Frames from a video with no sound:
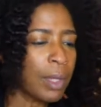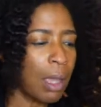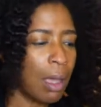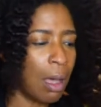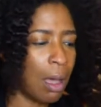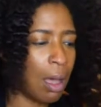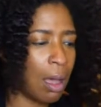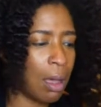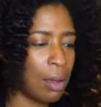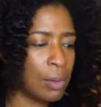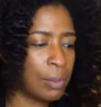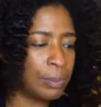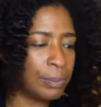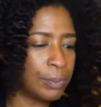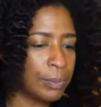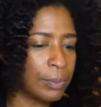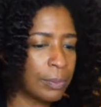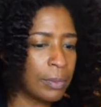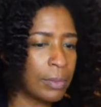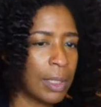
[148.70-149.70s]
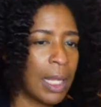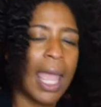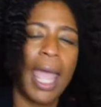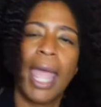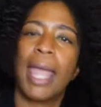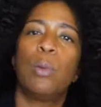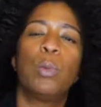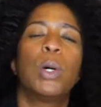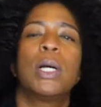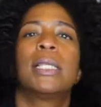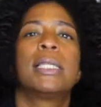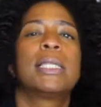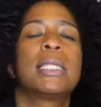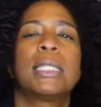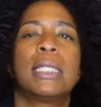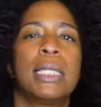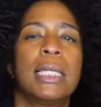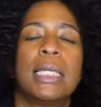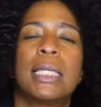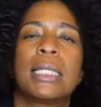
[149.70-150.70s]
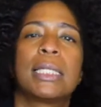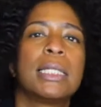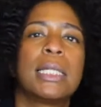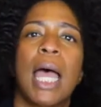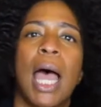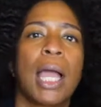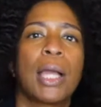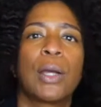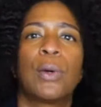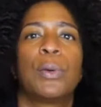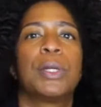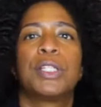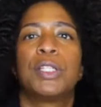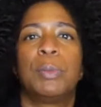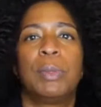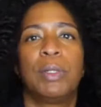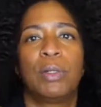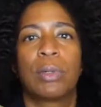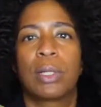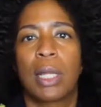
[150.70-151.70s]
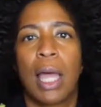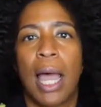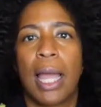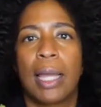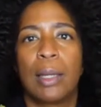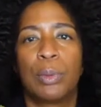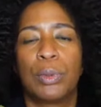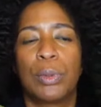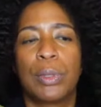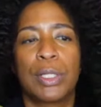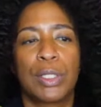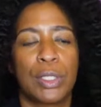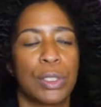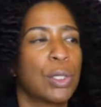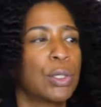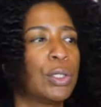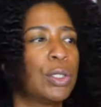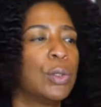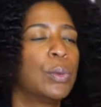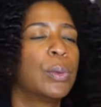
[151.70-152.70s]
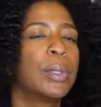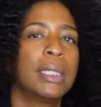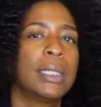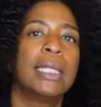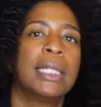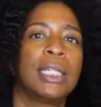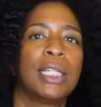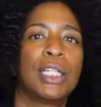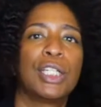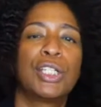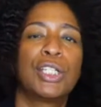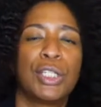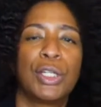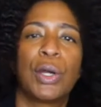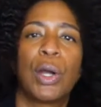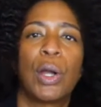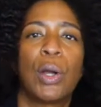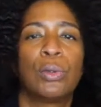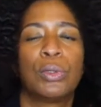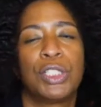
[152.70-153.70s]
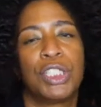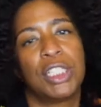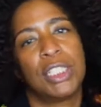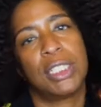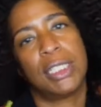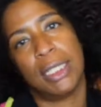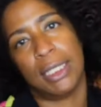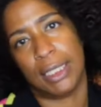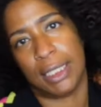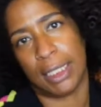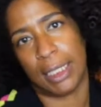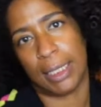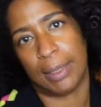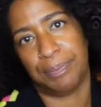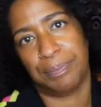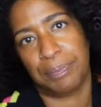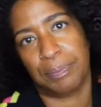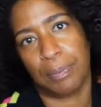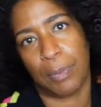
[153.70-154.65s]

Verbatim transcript: um, A1C is not going to be reliable. And so you would lean into your OGTT.